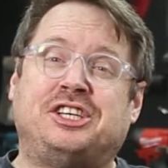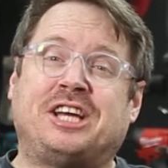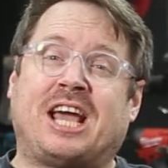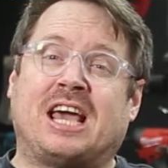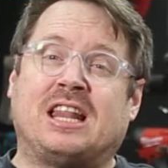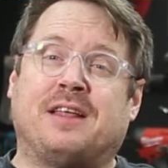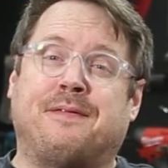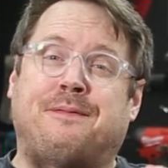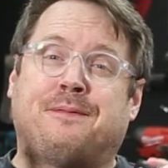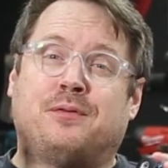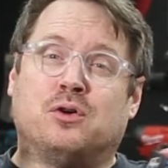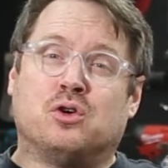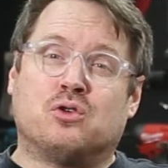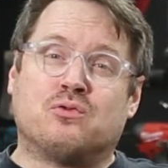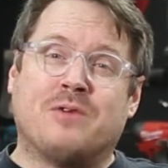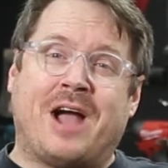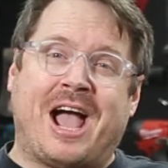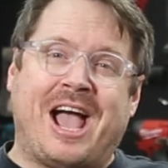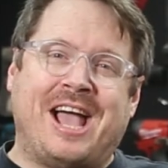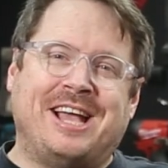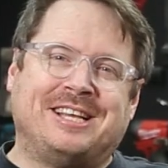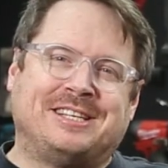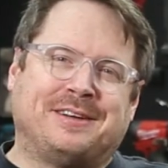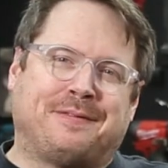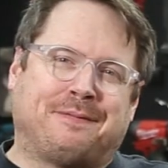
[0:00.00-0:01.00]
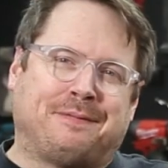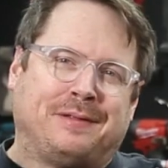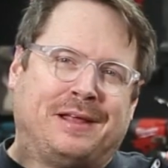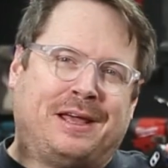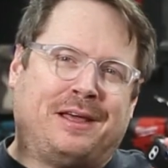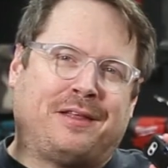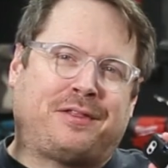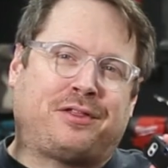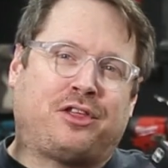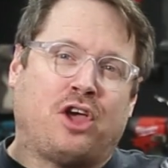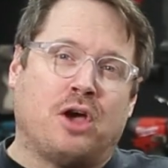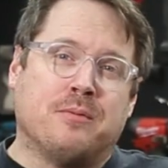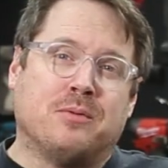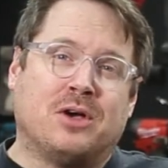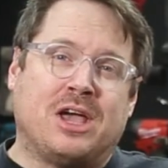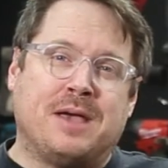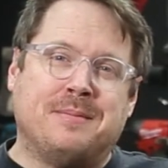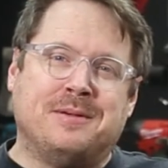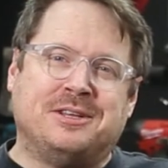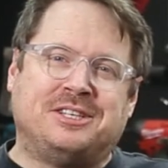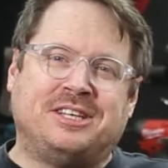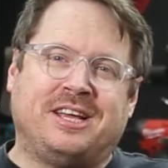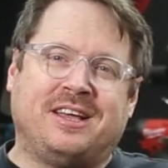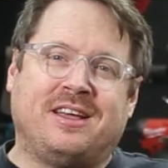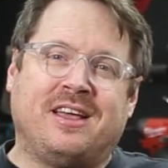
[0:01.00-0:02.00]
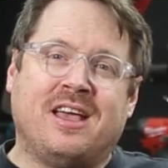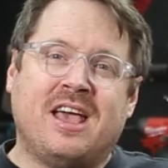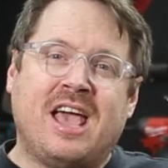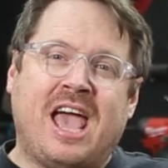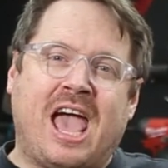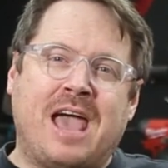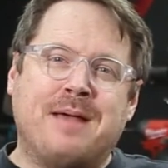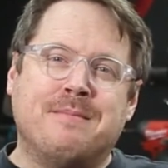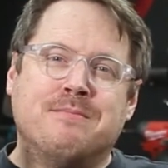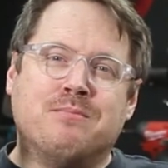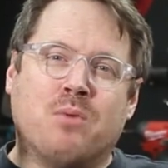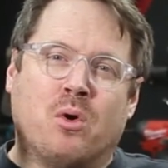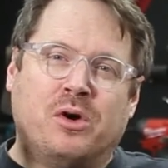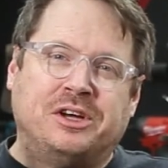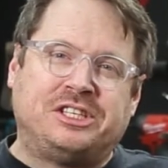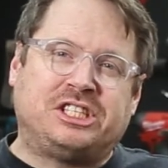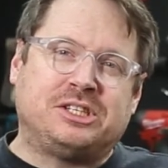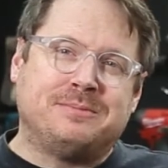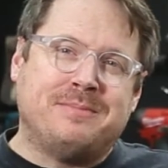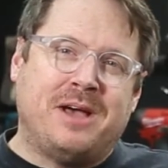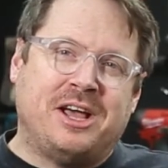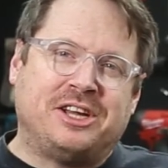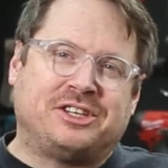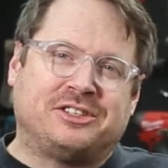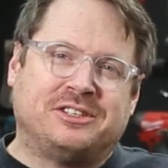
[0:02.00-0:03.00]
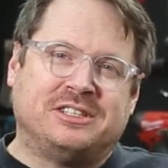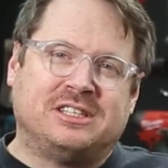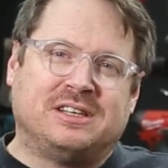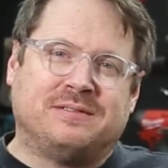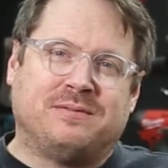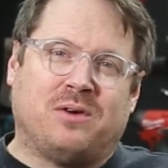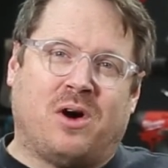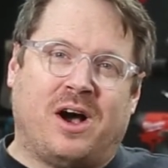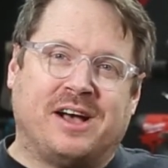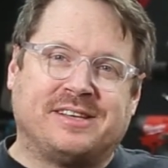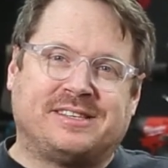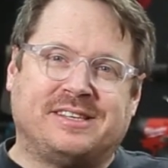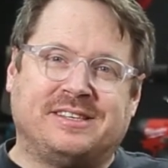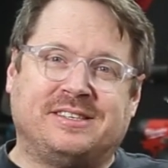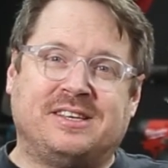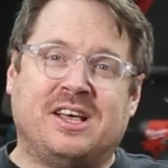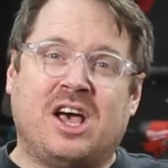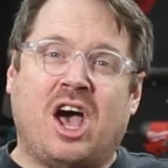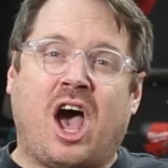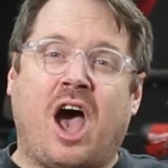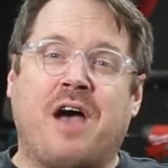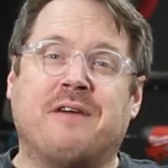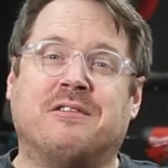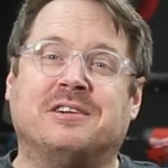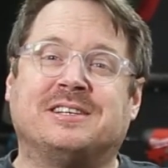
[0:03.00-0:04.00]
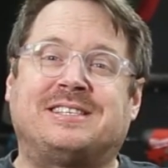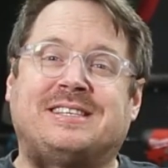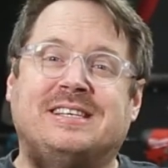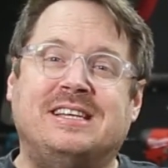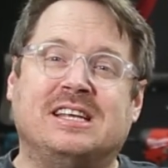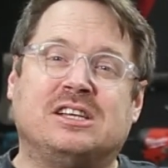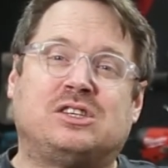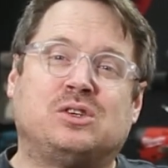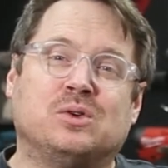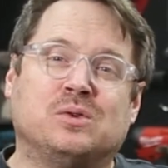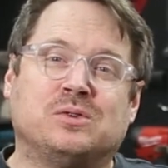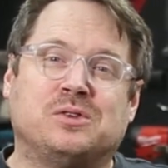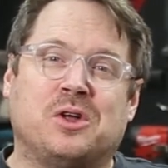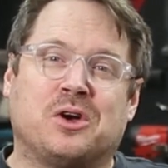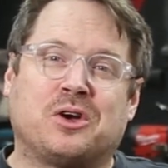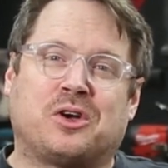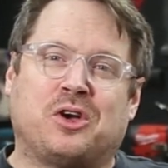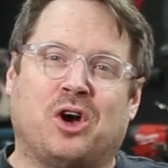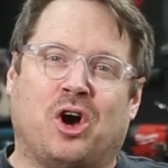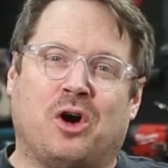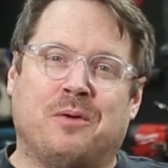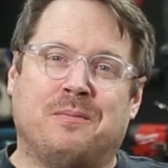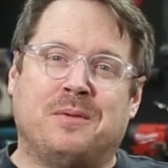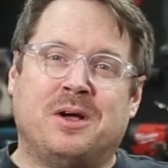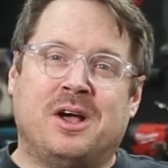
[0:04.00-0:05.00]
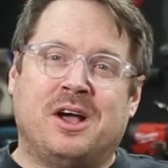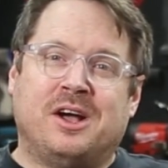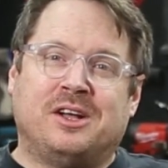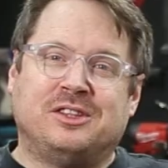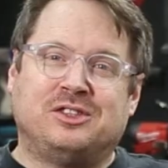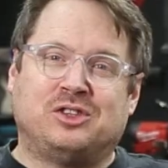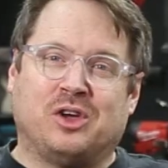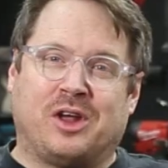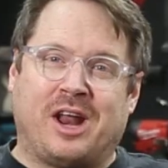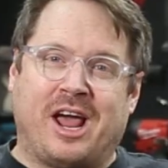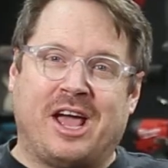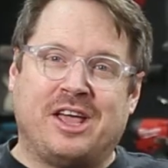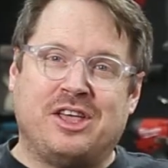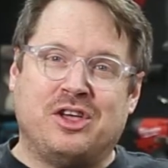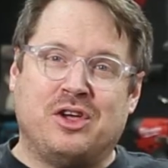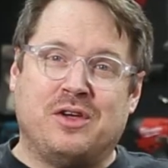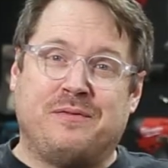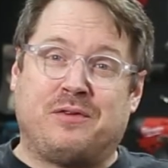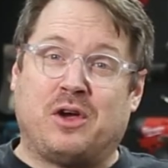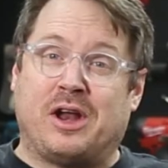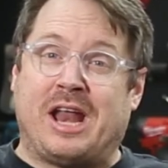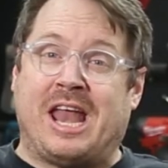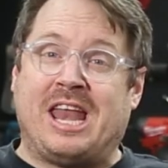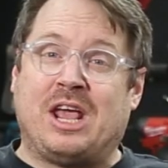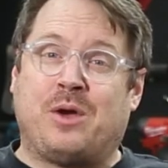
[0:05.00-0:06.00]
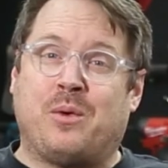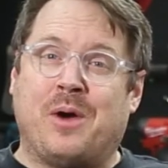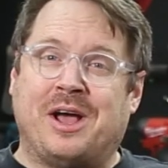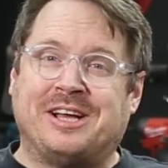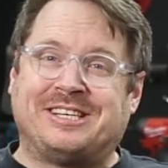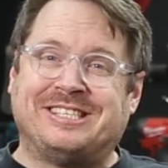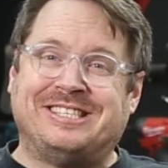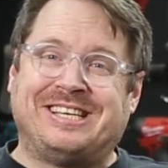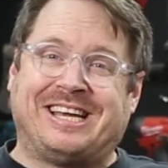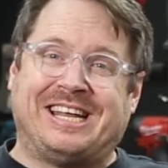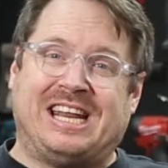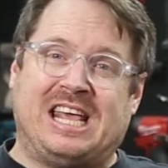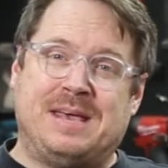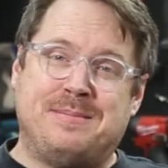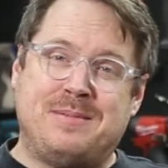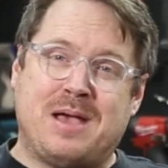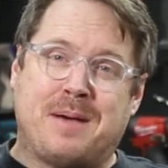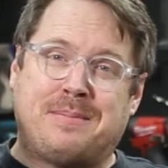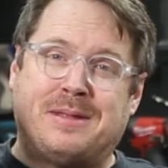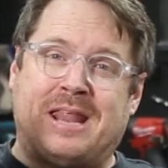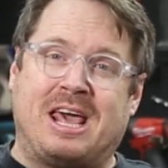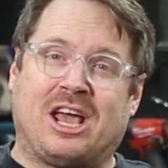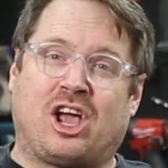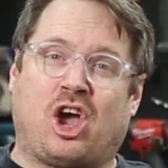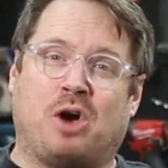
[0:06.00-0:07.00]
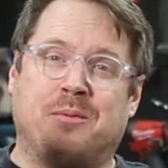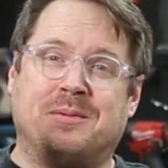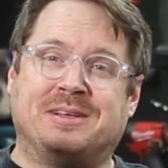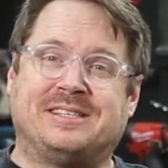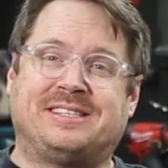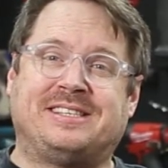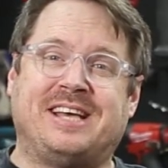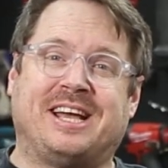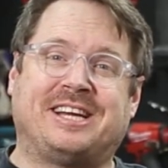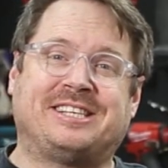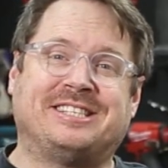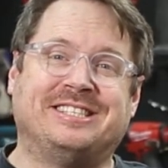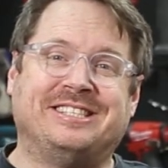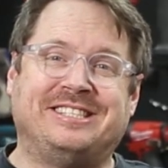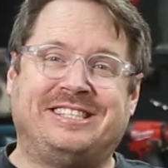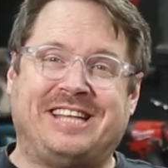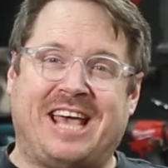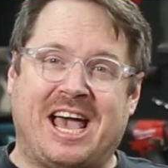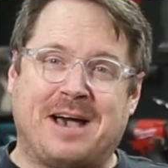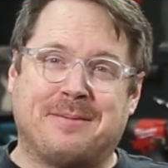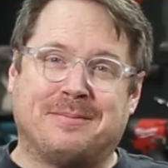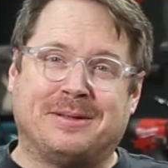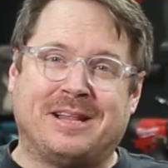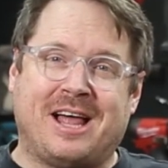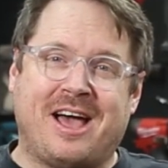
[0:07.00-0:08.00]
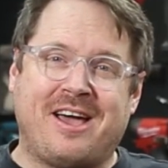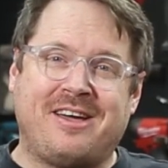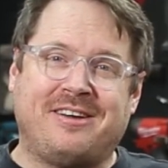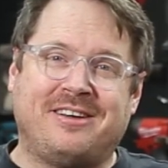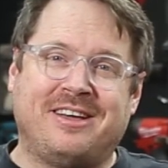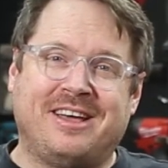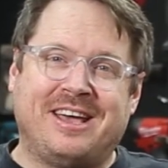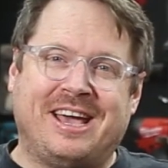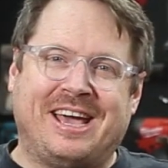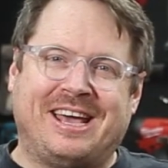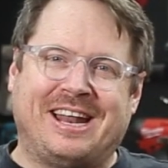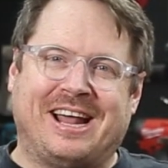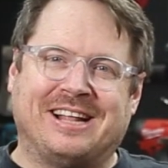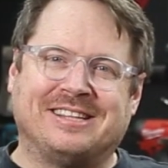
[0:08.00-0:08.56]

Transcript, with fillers: you check out the full range of FLIR thermal imaging and moisture measuring devices over at cindy tools dot com dot a u. If you've got any questions, you can hit me up in that comment section down below. And